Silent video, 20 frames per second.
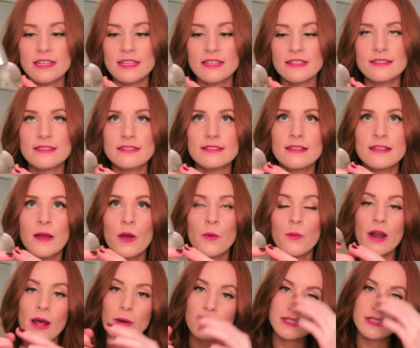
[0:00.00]
this
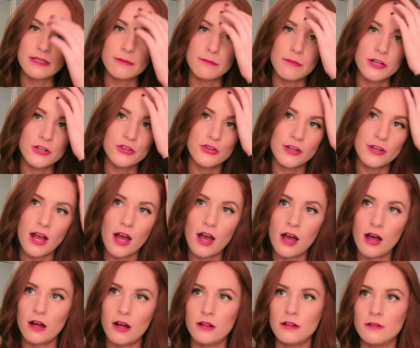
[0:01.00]
when I was in
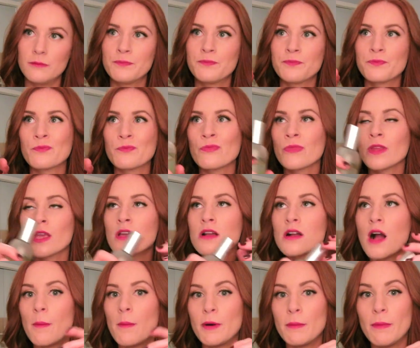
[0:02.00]
Montreal
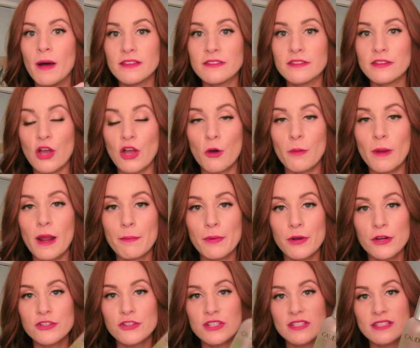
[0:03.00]
a couple months ago, but I
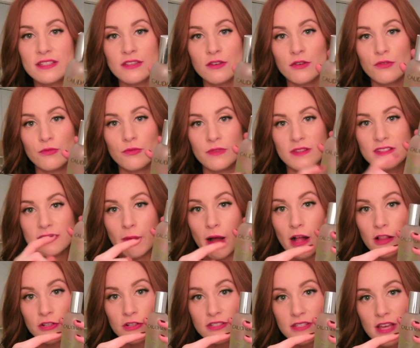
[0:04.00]
purchased the
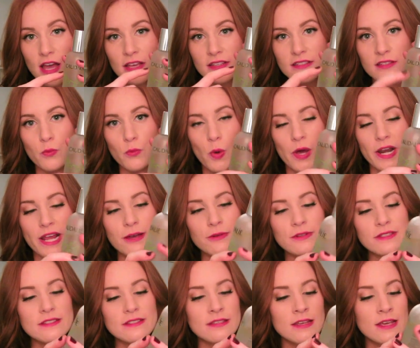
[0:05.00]
smaller size, the one
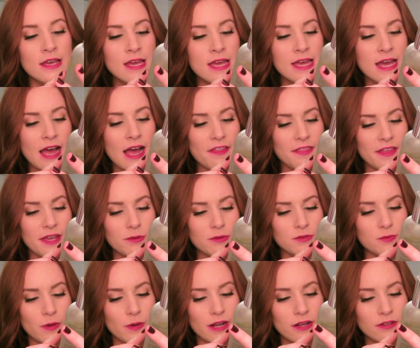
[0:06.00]
ounce. I think it
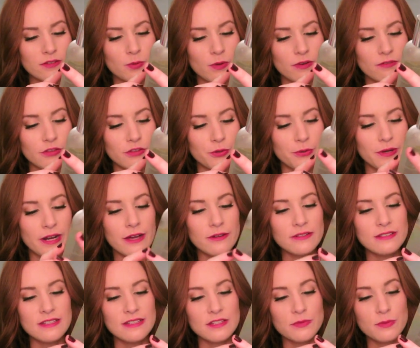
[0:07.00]
was one ounce, one fluid
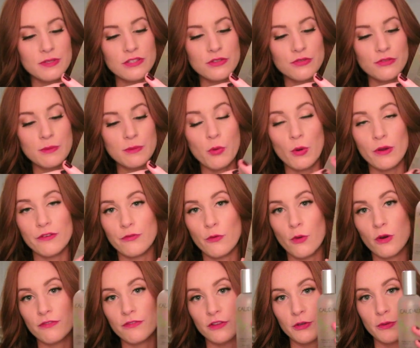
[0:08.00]
ounce. This one's three point
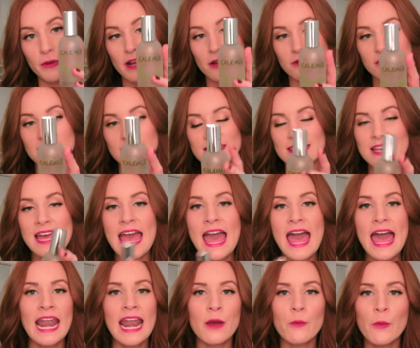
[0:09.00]
four fluid ounces.
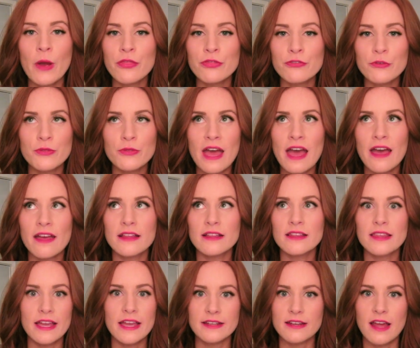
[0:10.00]
And I went through that
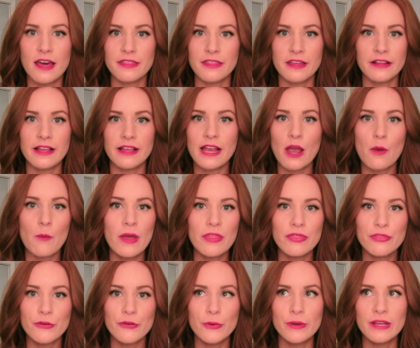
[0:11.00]
like nothing. Like, I
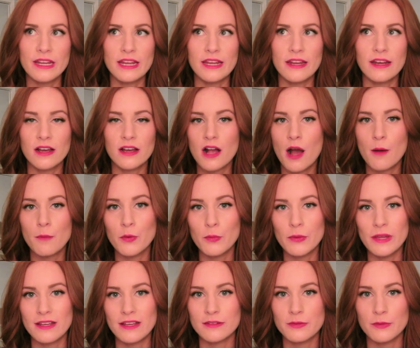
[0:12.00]
went through it in a couple
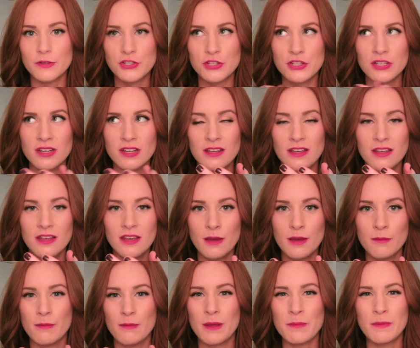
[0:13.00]
weeks, which
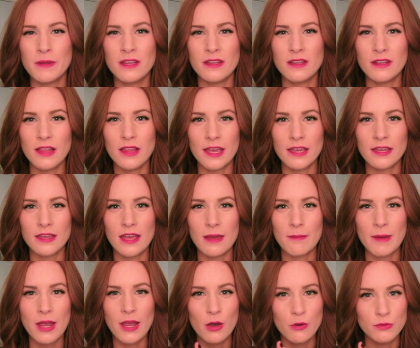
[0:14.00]
might be like,
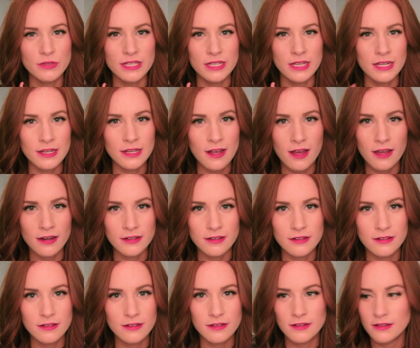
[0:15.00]
am I ODing on,
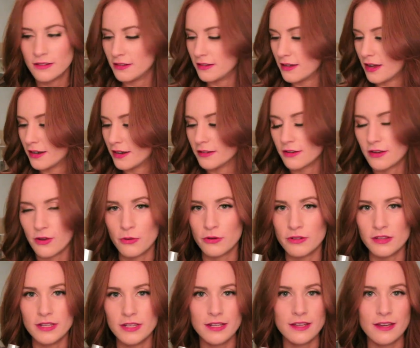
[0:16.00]
on
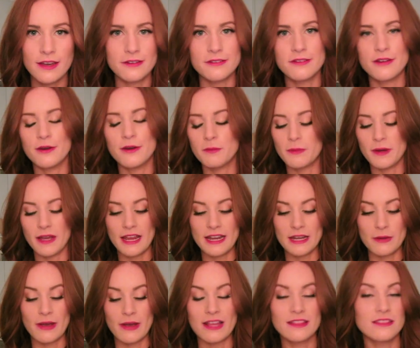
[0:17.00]
Caudalie? I don't know. But
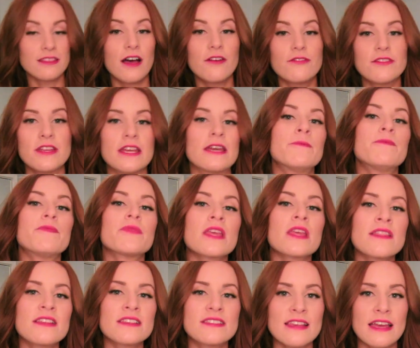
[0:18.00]
anyway, loved it.
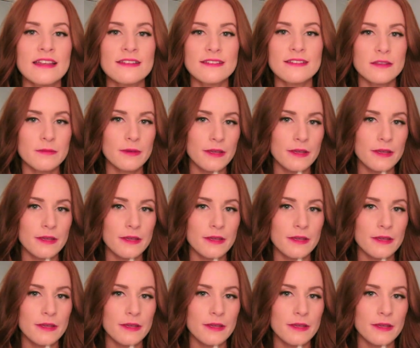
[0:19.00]
The scent is a